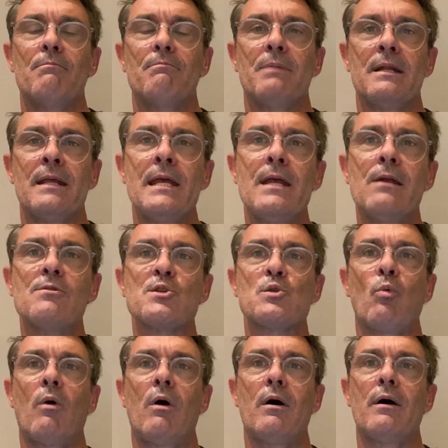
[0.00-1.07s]
But here is
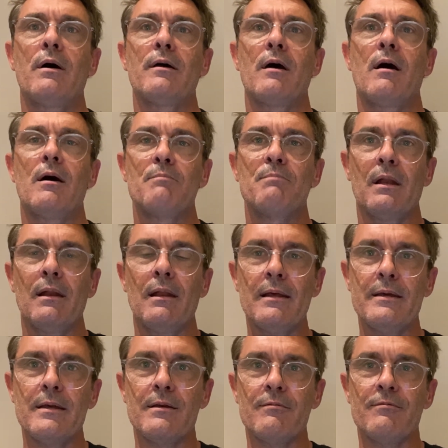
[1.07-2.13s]
why I
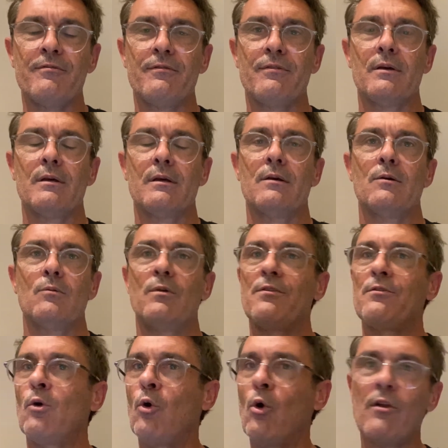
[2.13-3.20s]
believe
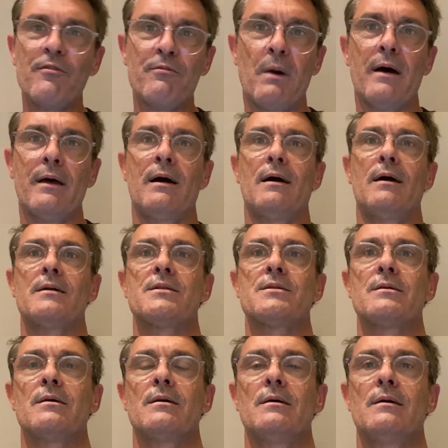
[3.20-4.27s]
with all of my heart